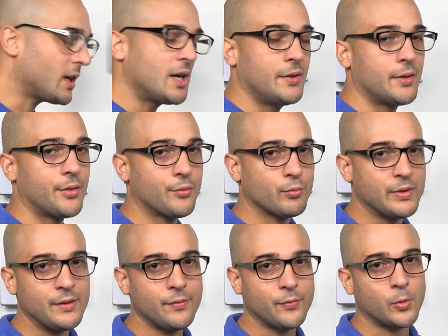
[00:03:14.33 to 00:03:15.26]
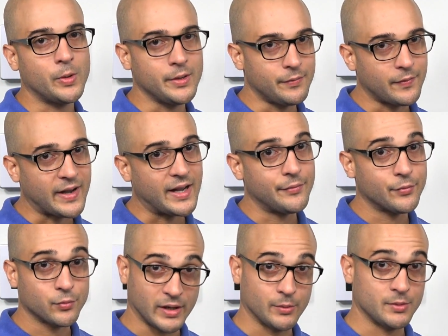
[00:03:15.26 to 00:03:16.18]
on the 345
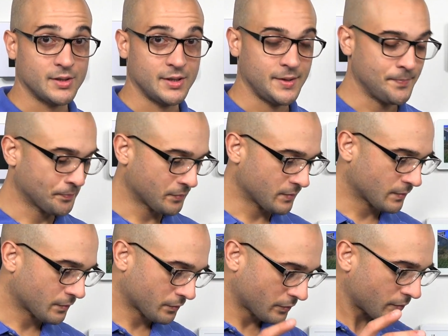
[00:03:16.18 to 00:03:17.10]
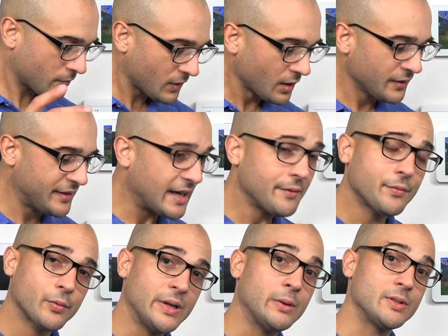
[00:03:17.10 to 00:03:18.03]
frequency that
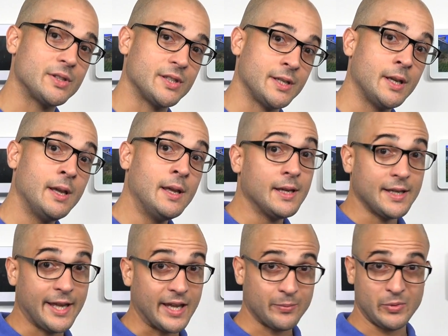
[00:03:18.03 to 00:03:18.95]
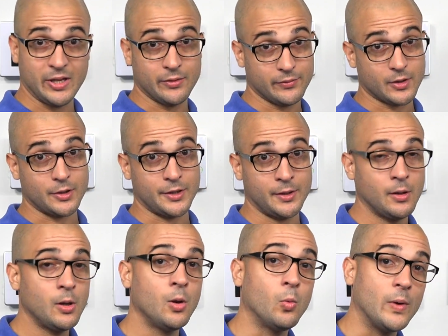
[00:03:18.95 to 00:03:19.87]
frequency can be converted.
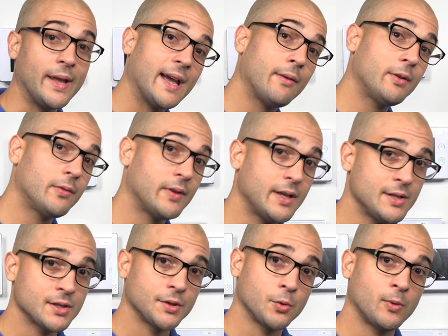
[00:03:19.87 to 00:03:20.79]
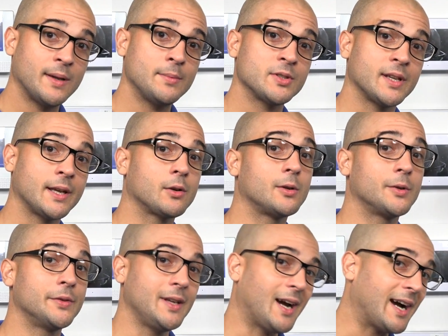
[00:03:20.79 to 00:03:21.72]
We have a device on the website
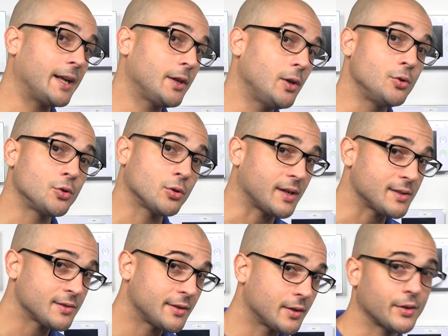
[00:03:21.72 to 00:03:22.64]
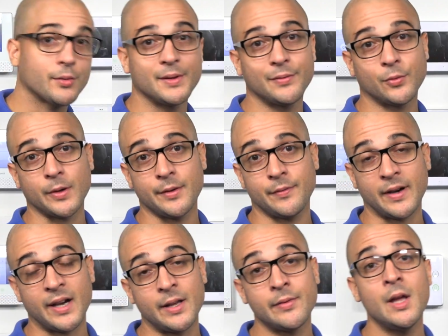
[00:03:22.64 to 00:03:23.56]
called the IQ Translator
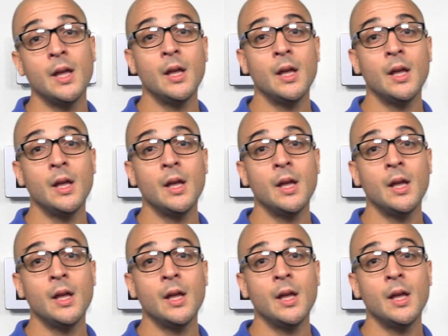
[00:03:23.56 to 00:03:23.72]
345.